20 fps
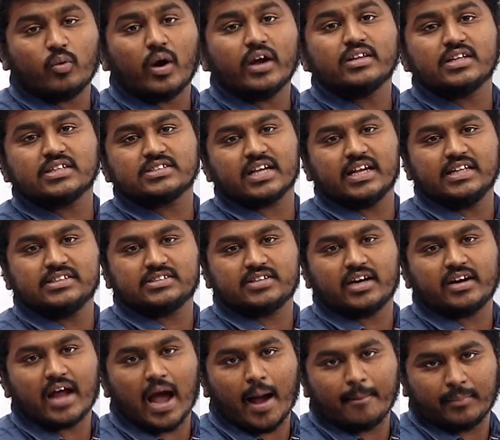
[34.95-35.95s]
why this
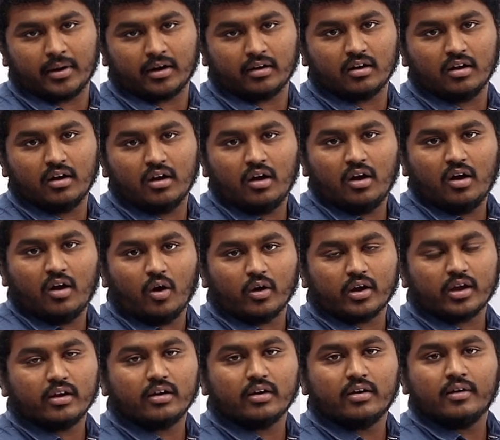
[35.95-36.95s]
incident happened.
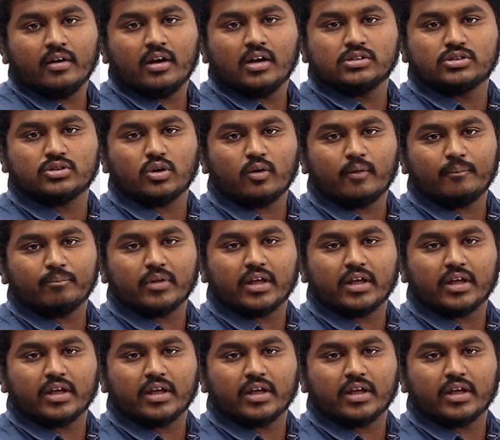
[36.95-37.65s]
Okay, so